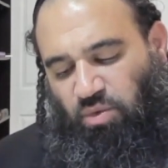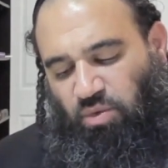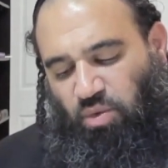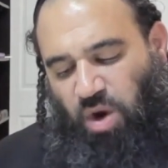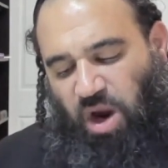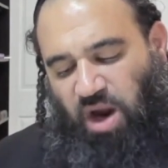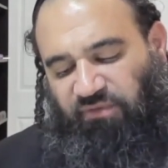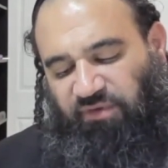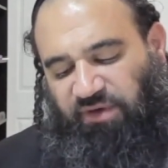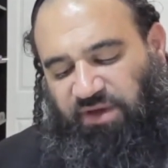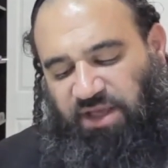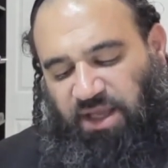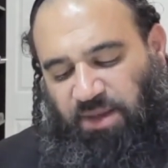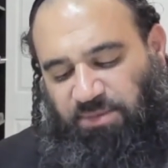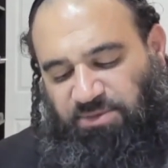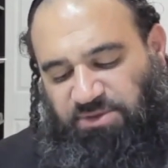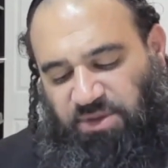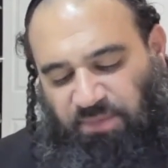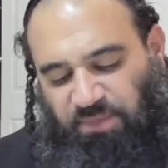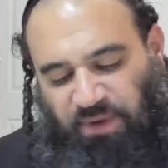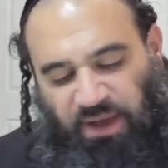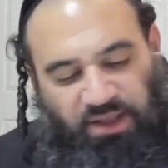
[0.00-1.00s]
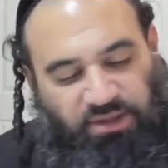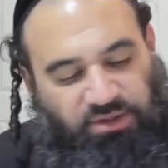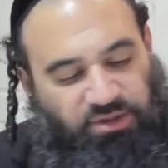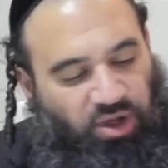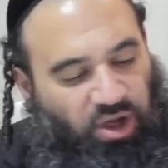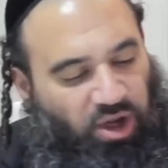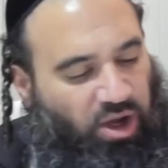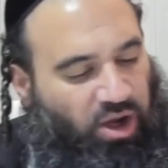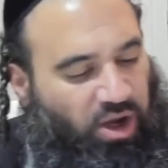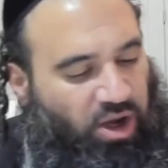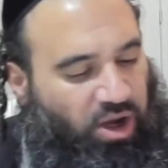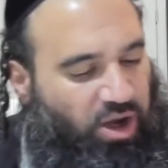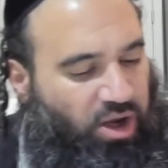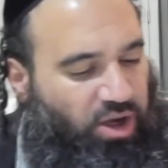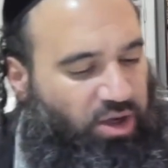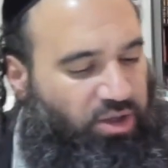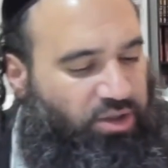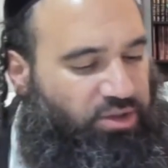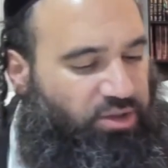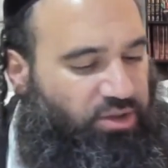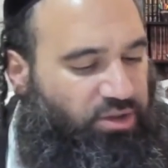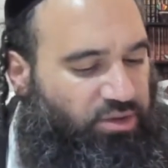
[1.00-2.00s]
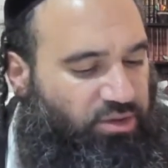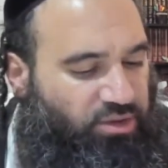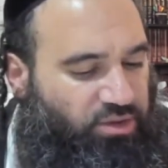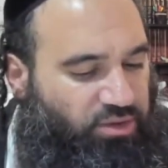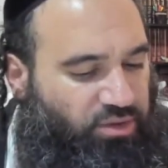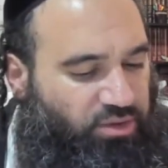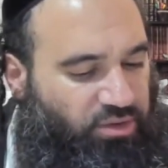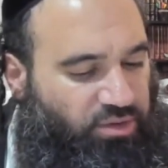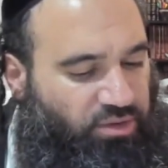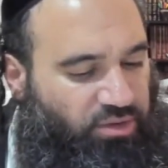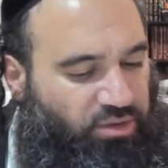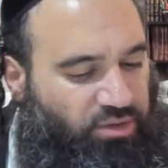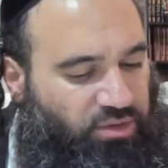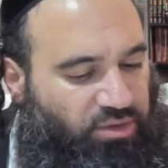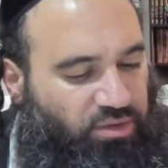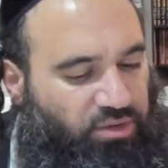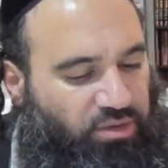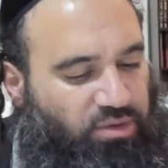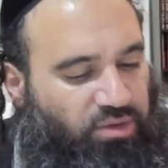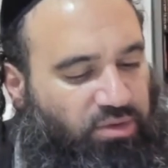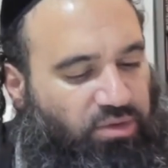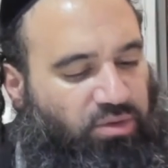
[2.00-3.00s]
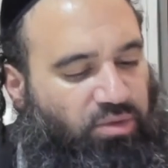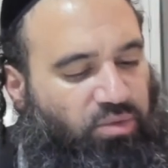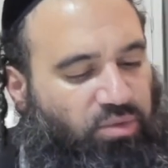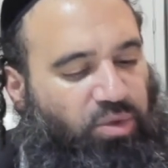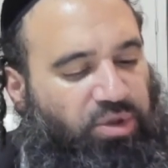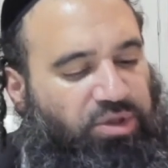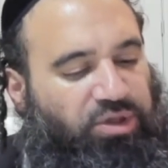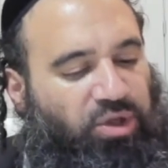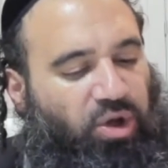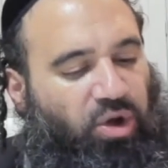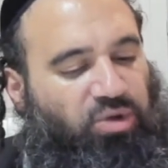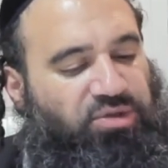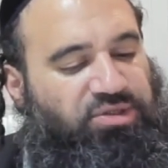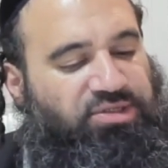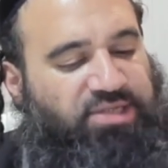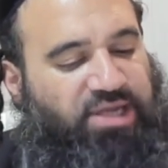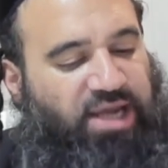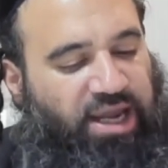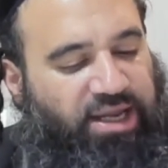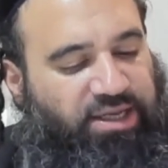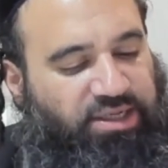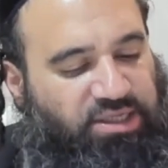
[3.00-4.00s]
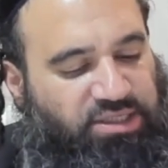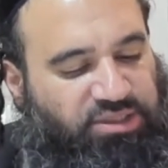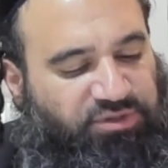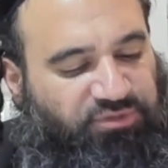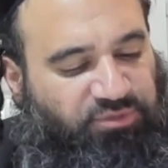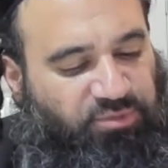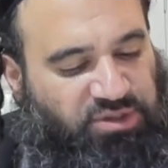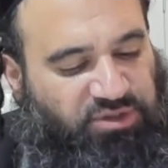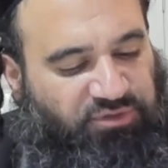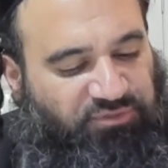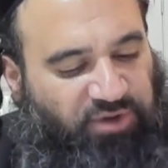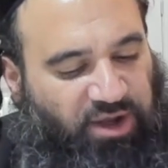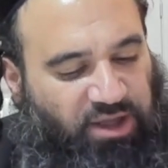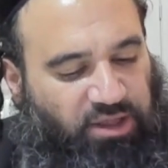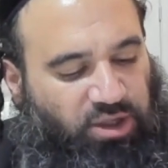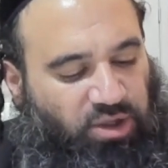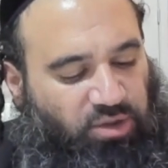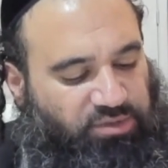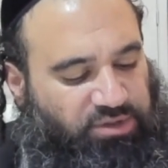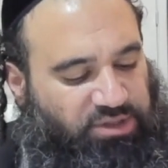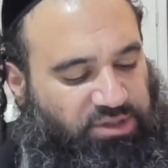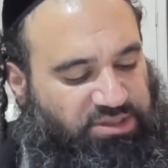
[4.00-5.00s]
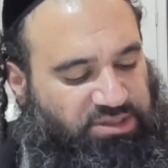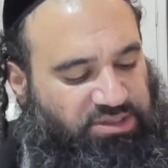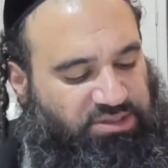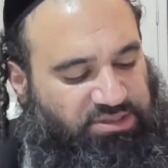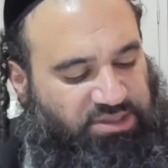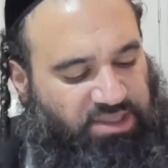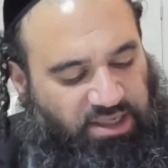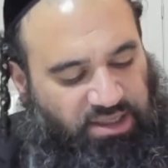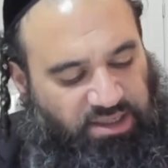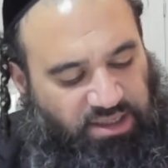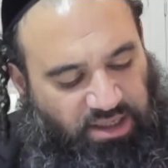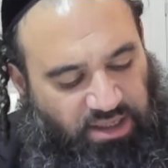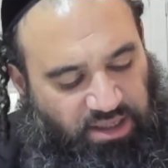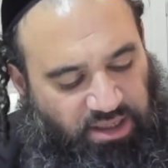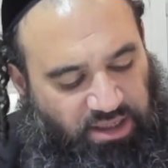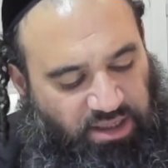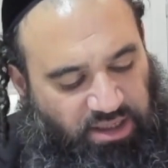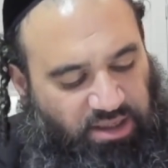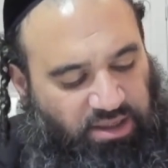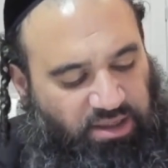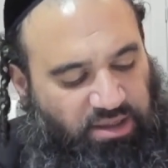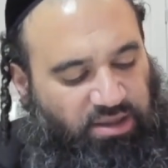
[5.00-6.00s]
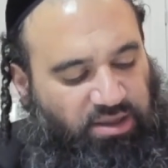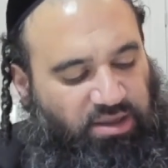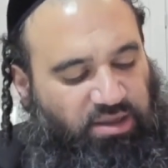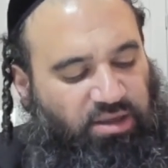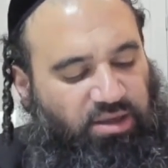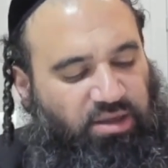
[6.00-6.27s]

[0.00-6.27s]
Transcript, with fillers: whoever keeps a bad dog withholds kindness from his fellow." This is a